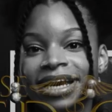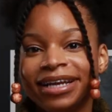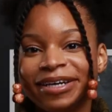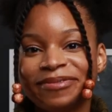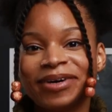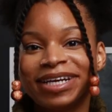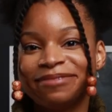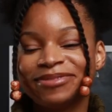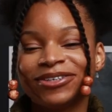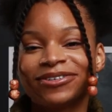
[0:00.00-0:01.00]
Hello, my
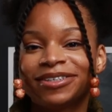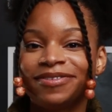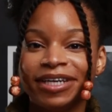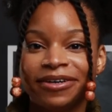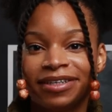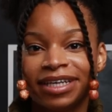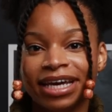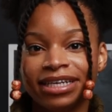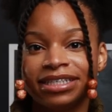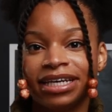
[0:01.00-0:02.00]
name's Dr. Fiona
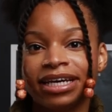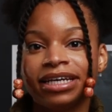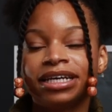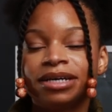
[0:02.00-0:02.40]
Kainde,